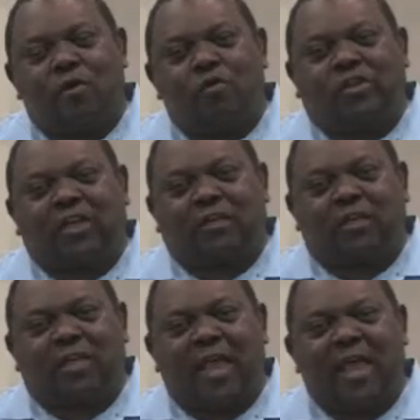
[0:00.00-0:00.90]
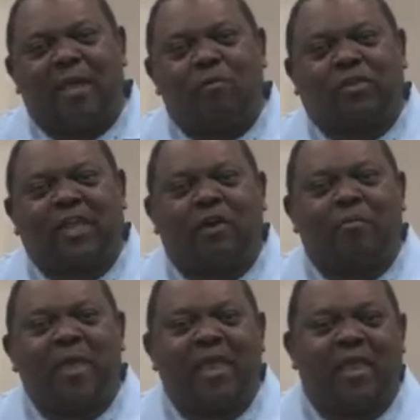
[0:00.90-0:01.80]
which at the time was
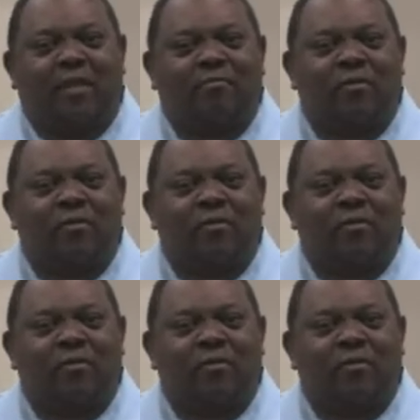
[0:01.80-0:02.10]
Aramaic.